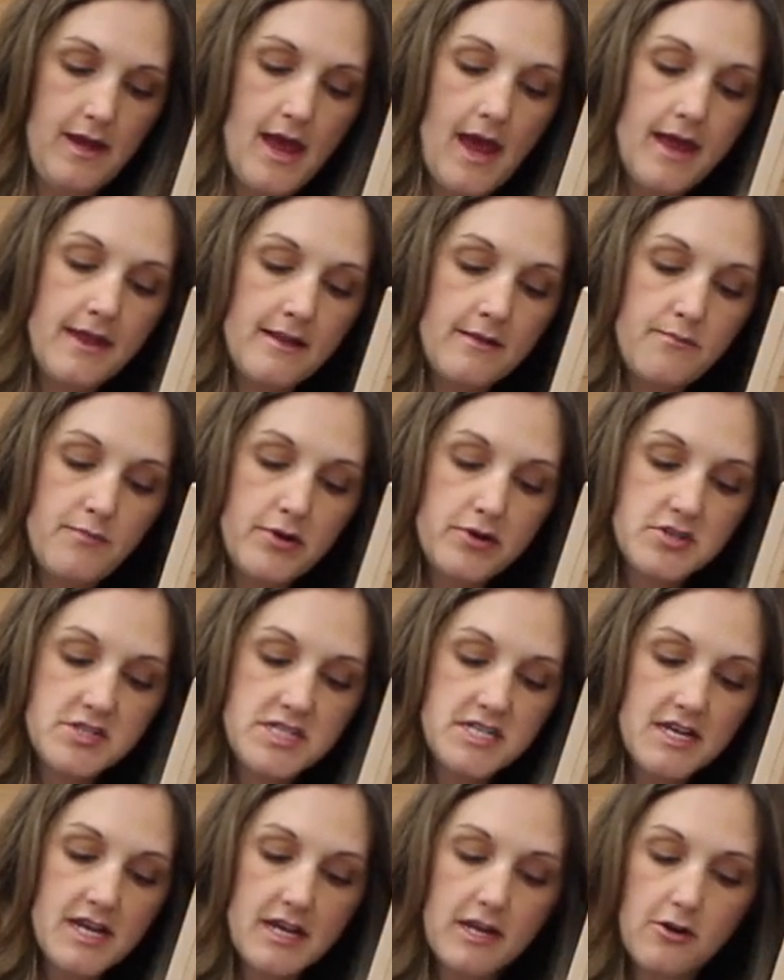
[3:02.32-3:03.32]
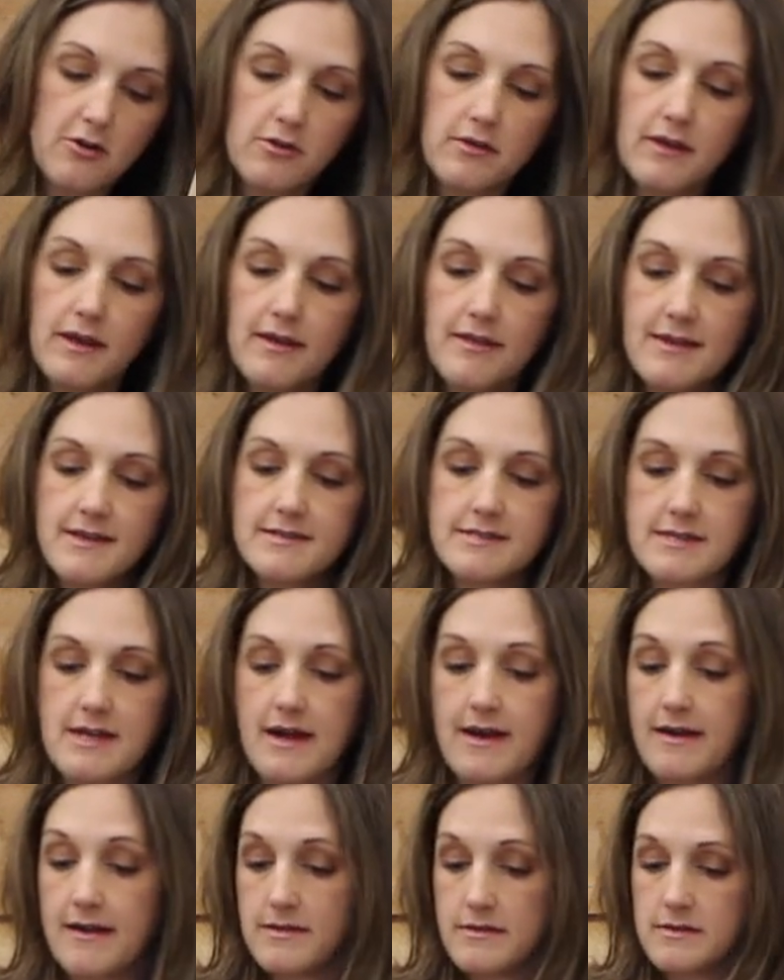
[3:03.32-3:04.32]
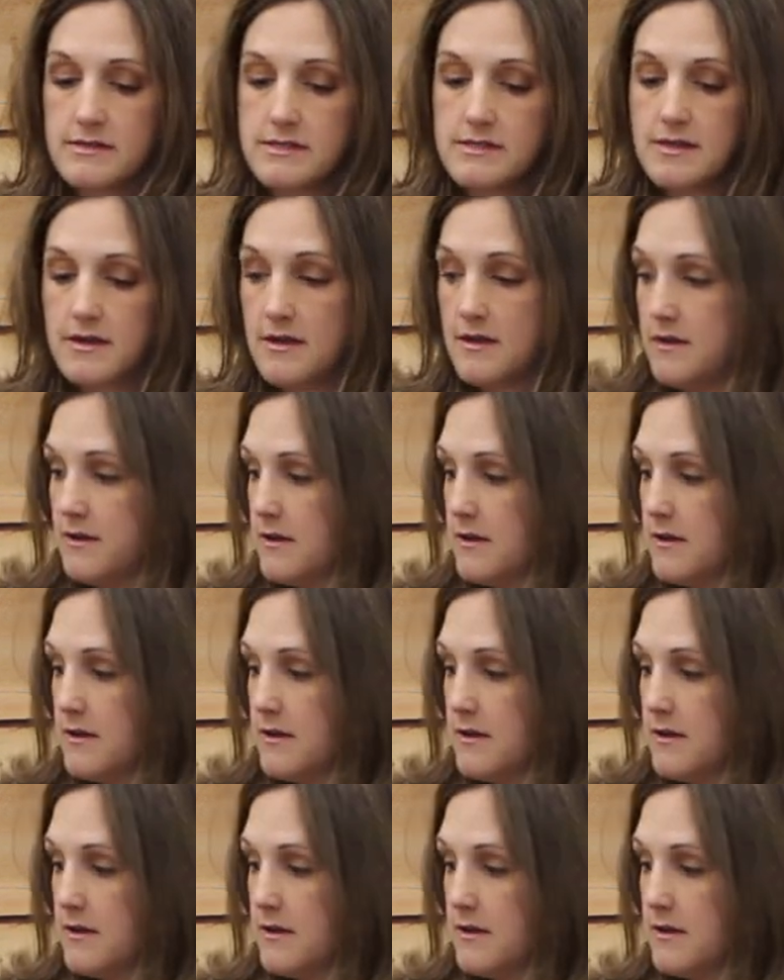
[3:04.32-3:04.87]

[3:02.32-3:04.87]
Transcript: and particularly the sides.